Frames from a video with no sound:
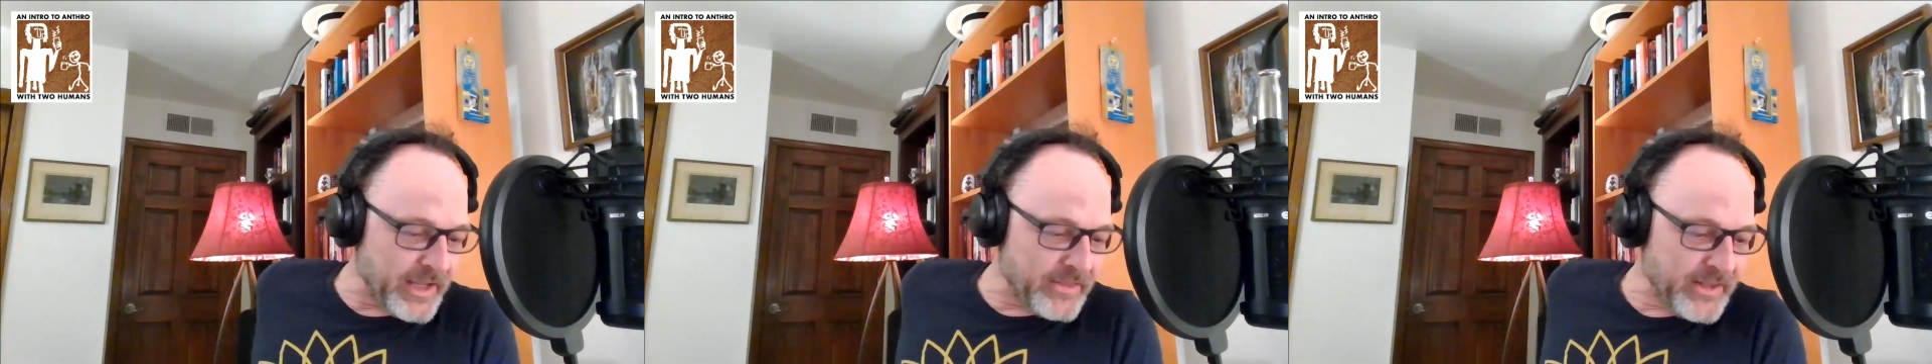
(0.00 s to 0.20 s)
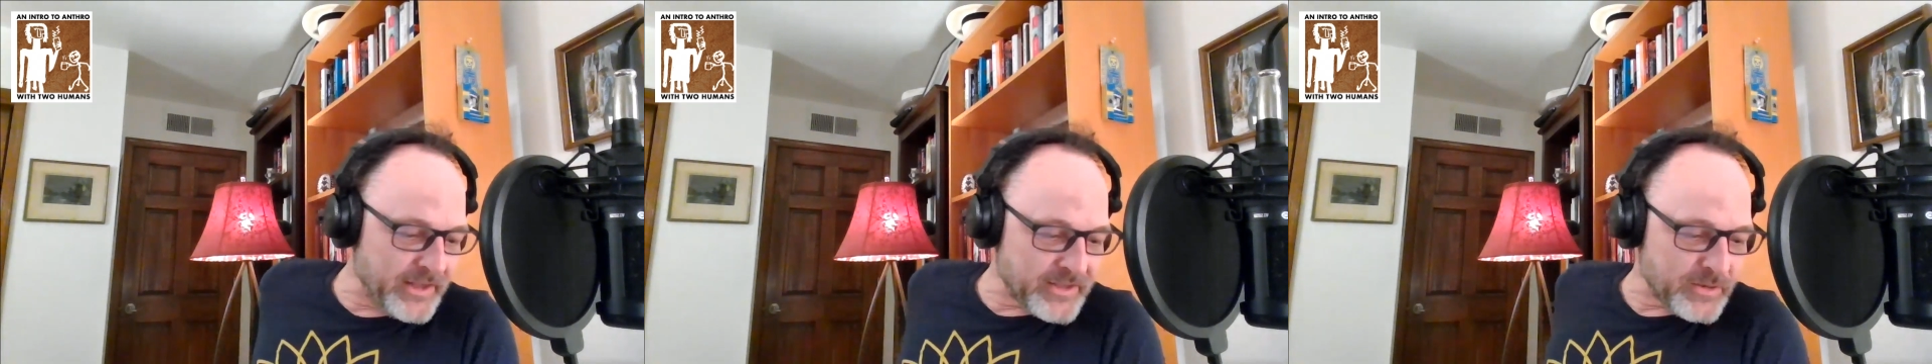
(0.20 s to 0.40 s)

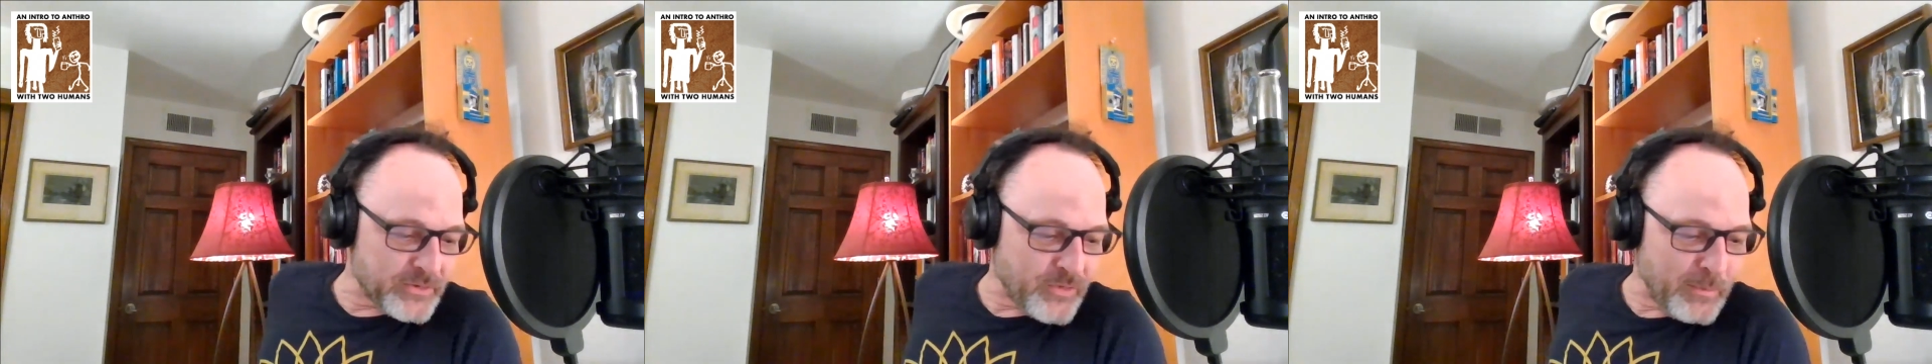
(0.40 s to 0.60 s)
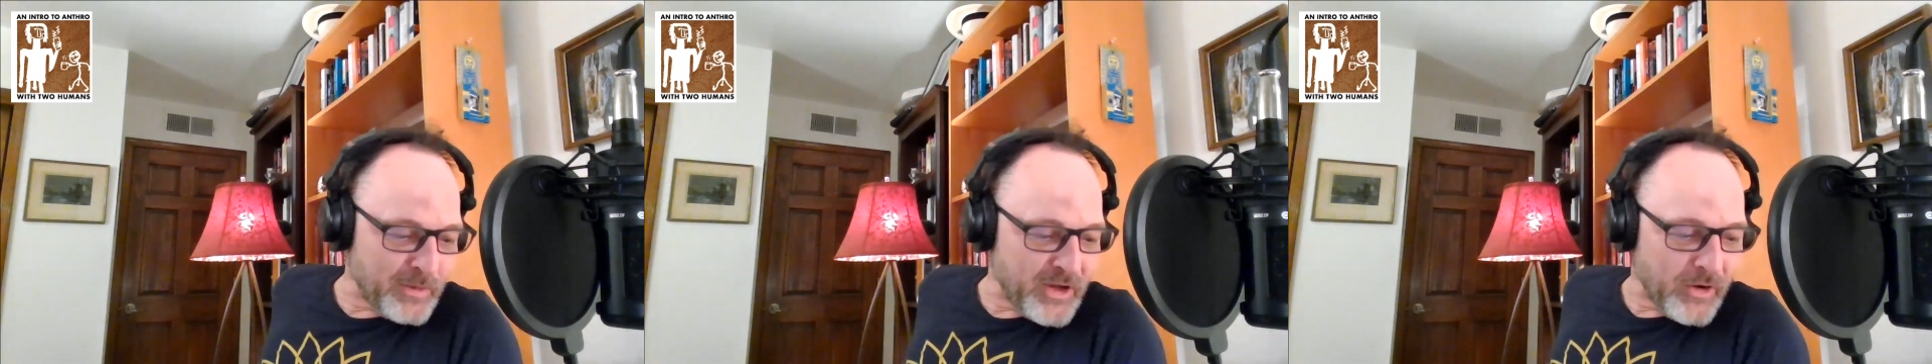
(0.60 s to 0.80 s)
and this is
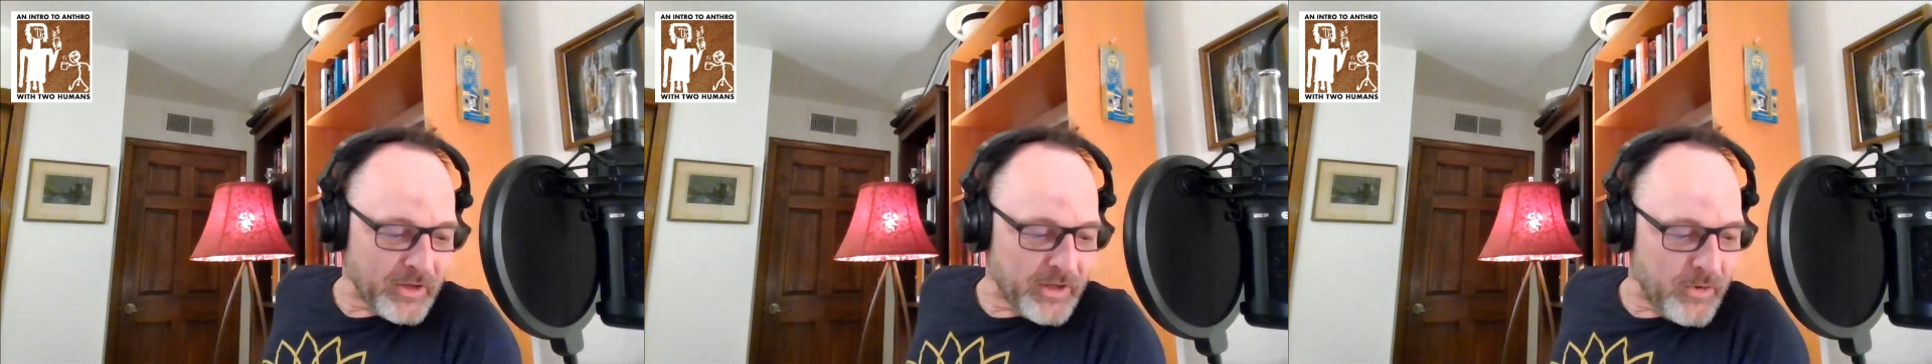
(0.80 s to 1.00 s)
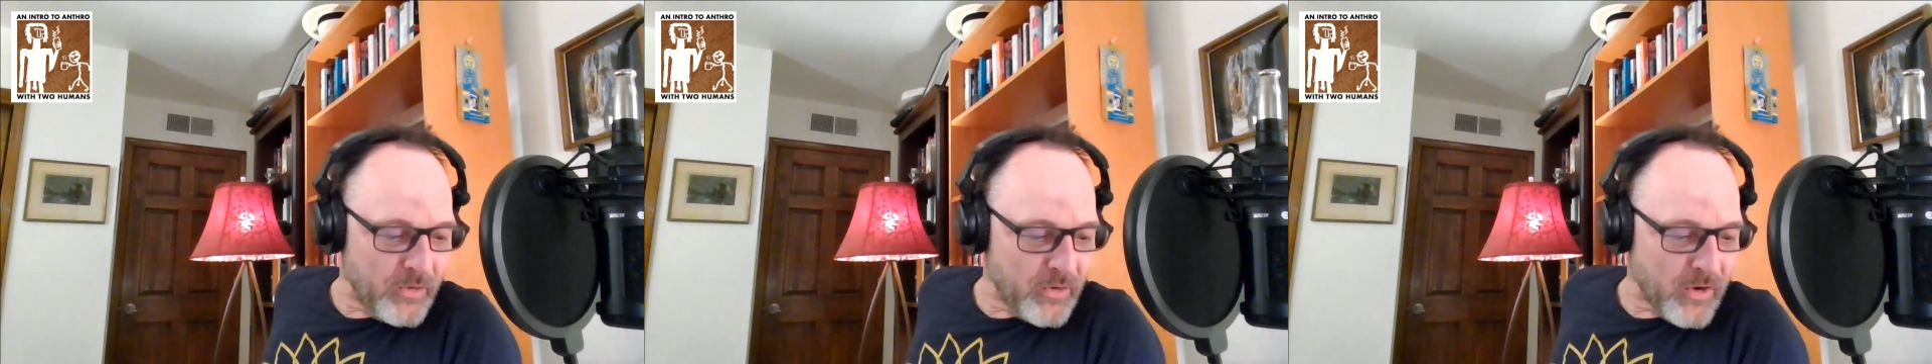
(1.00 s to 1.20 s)
from an
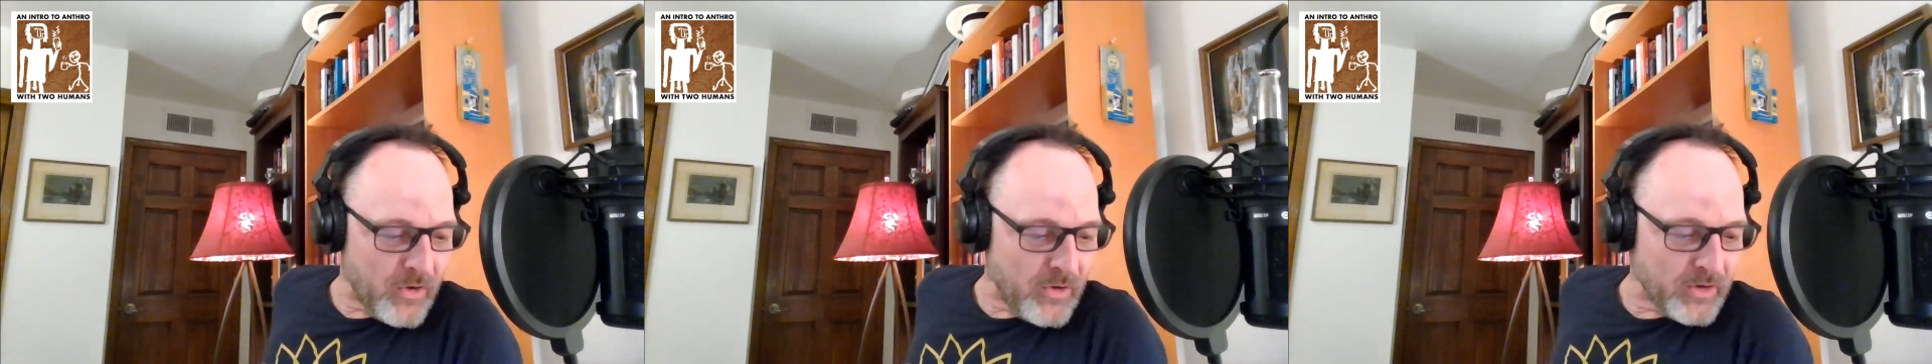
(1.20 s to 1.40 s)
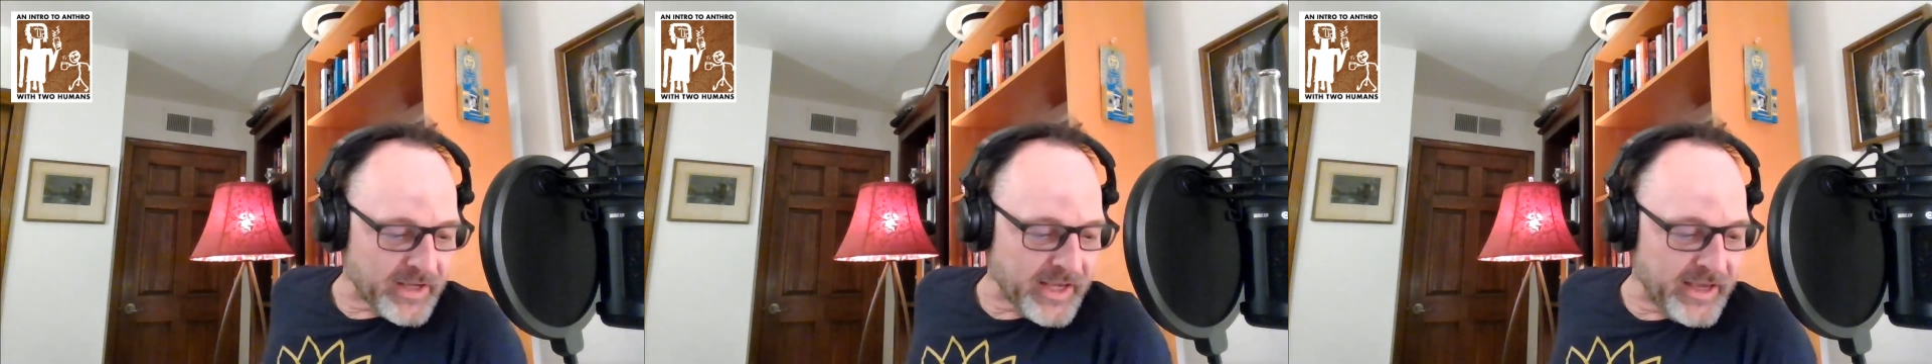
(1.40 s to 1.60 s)
article
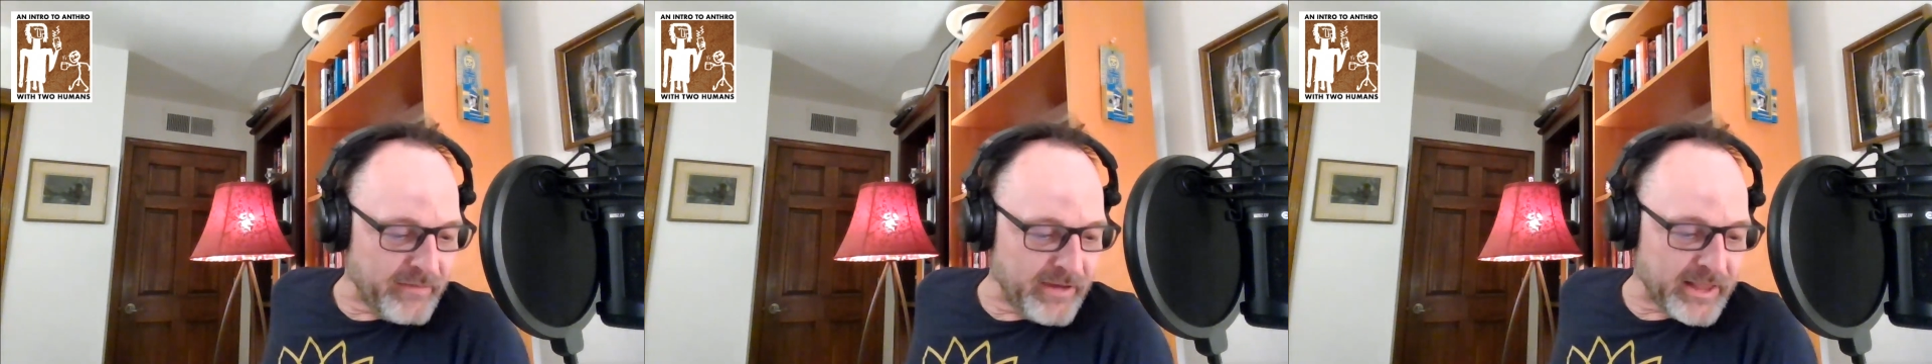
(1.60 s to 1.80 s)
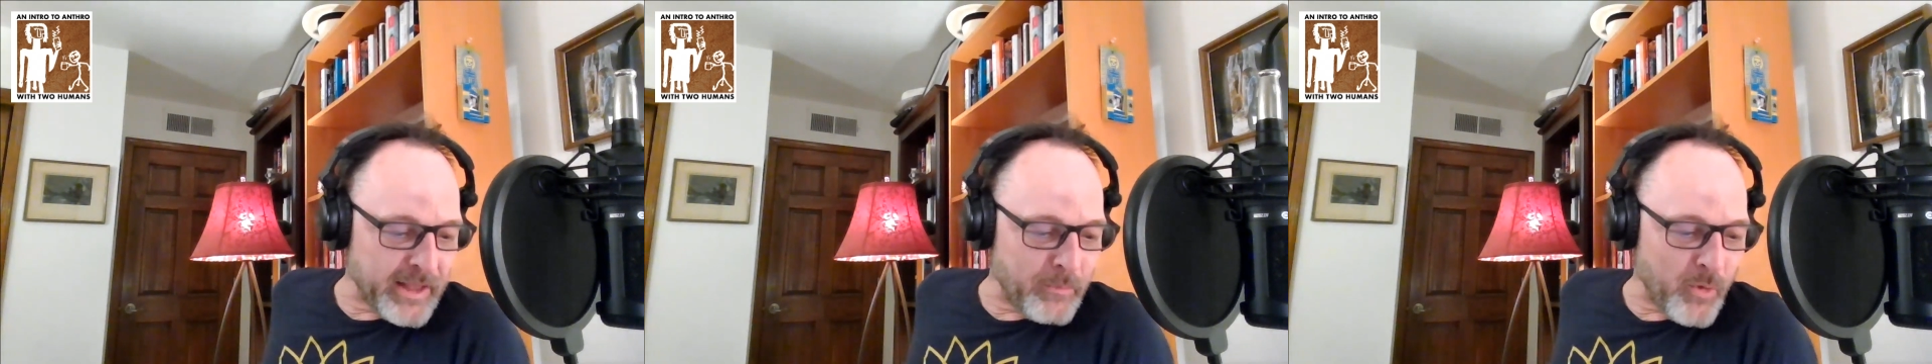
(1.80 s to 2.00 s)
called
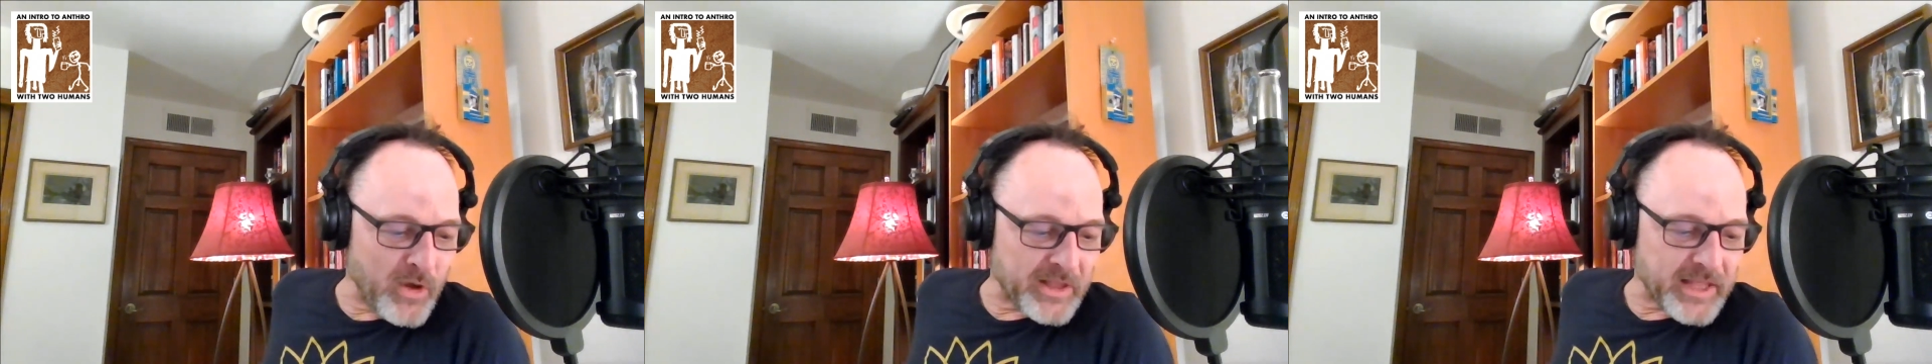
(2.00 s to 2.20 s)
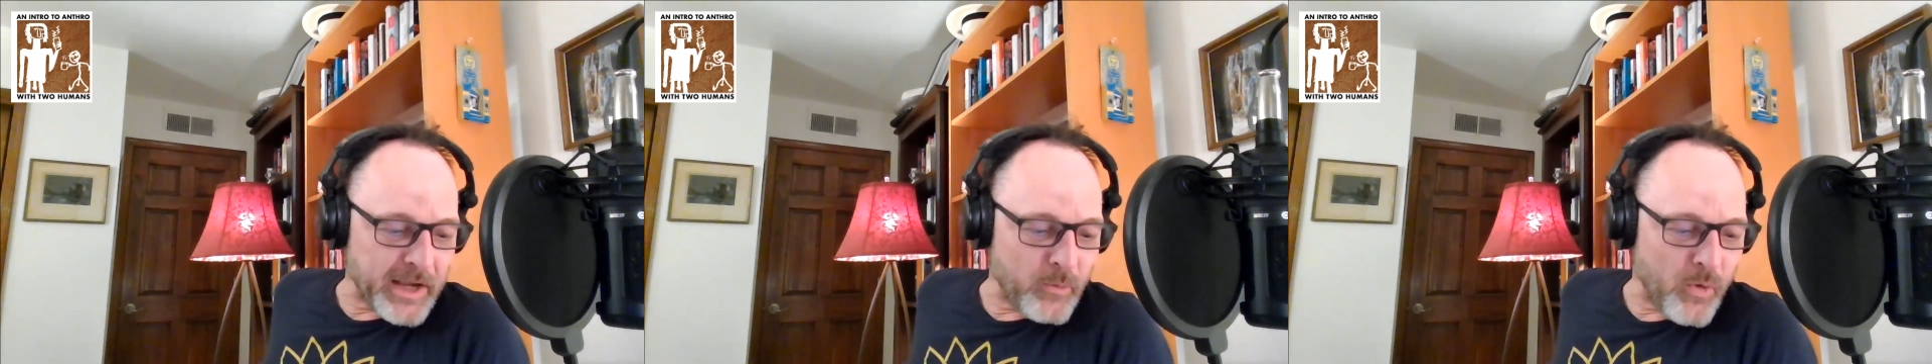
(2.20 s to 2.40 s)
Giving Them
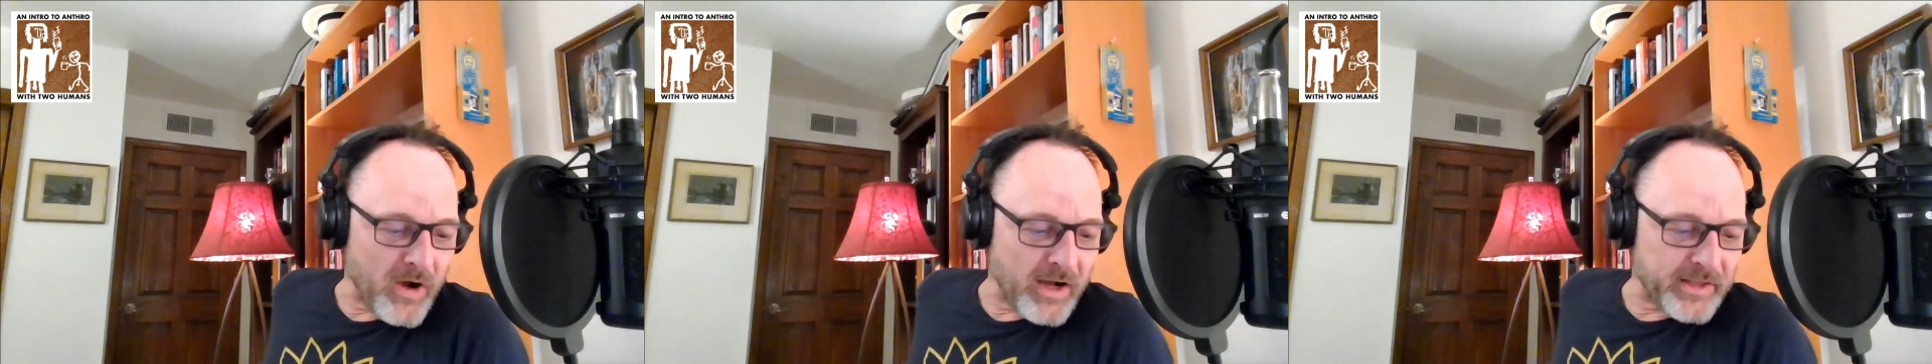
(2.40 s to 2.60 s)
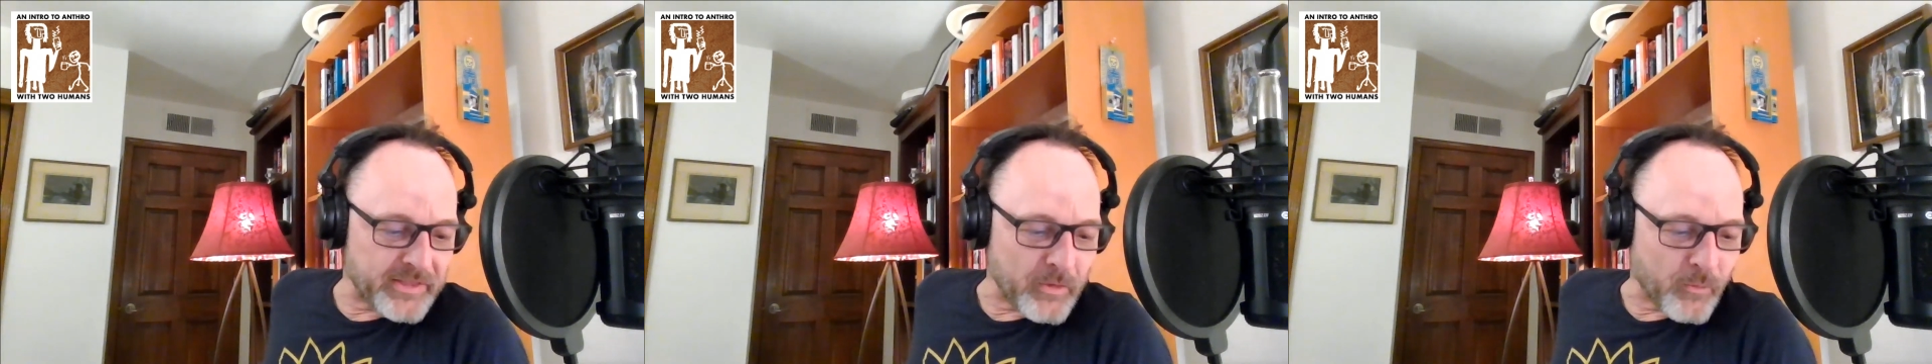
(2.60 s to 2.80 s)
What They Want,